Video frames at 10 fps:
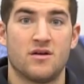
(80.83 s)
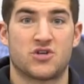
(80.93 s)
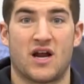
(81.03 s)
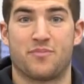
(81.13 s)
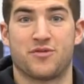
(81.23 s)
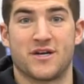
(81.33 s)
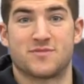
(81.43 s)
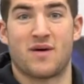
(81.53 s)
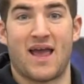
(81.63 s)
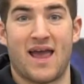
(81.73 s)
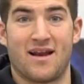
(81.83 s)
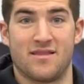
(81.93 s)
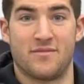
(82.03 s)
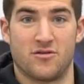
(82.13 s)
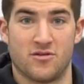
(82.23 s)
try to place my hand in
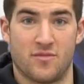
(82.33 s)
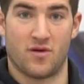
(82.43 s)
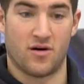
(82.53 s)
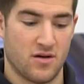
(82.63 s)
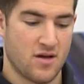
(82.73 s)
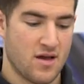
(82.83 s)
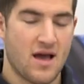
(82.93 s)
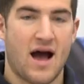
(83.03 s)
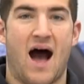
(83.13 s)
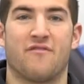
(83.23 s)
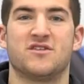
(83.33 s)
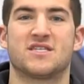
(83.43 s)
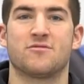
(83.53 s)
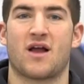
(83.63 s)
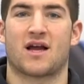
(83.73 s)
the middle of the ball.
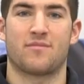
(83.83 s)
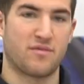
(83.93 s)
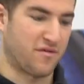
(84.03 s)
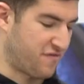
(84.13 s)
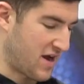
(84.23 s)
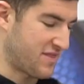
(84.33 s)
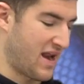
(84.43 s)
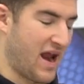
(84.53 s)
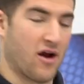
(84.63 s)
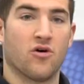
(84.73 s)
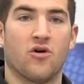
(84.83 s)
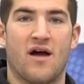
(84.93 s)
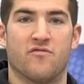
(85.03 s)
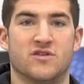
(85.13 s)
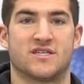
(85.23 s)
Obviously, we're not gonna be able to find that air hole
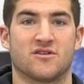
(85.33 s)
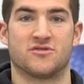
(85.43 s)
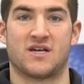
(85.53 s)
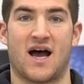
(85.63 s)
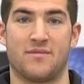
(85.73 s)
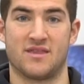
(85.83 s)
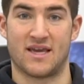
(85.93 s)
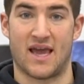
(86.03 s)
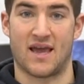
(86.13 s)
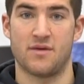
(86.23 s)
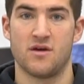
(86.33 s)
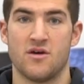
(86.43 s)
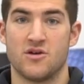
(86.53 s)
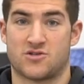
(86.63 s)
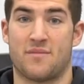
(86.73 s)
every single time in the game.
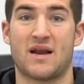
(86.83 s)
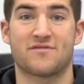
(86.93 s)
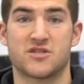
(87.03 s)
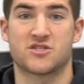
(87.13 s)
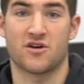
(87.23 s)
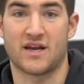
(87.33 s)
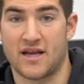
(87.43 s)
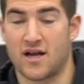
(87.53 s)
So I'm gonna have to start getting